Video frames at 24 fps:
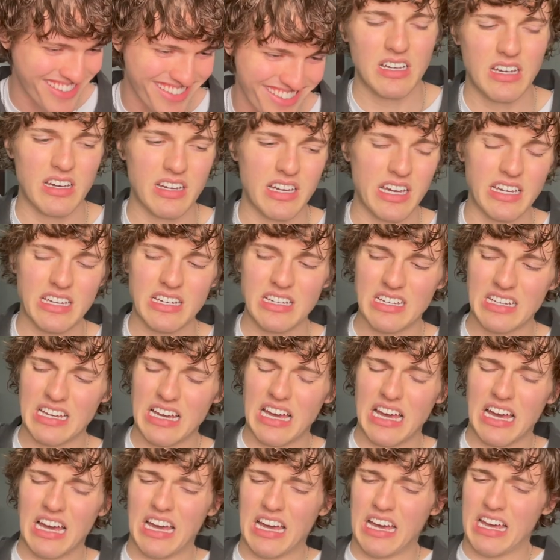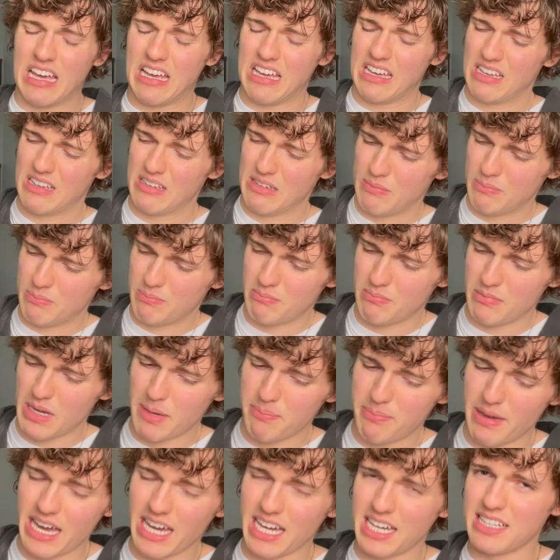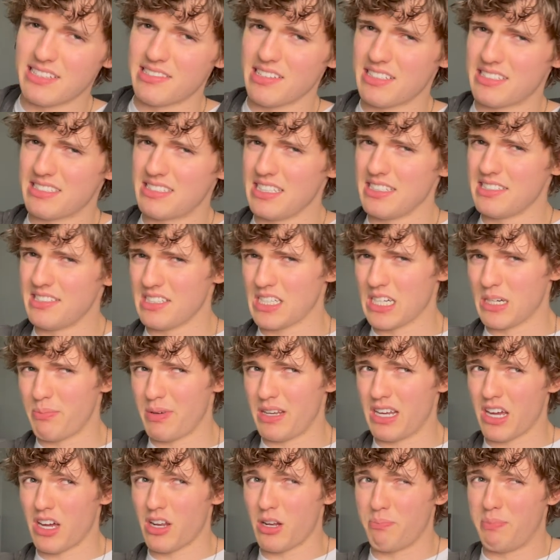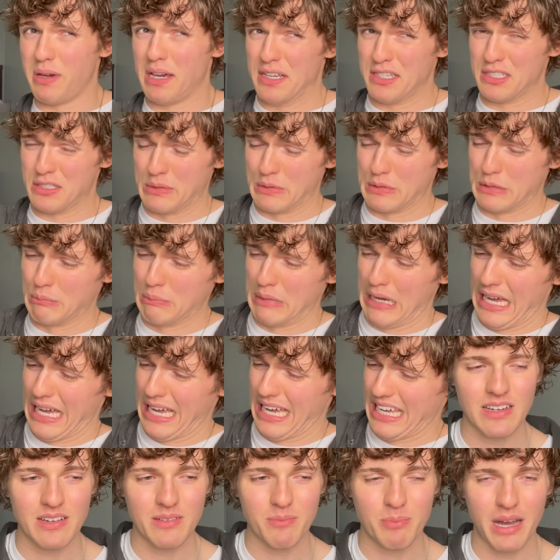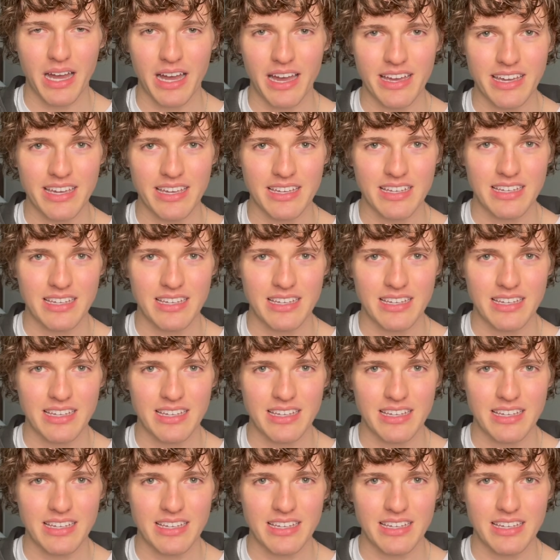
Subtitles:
Okay, my back is like seizing up and I gotta piss real bad. Bye.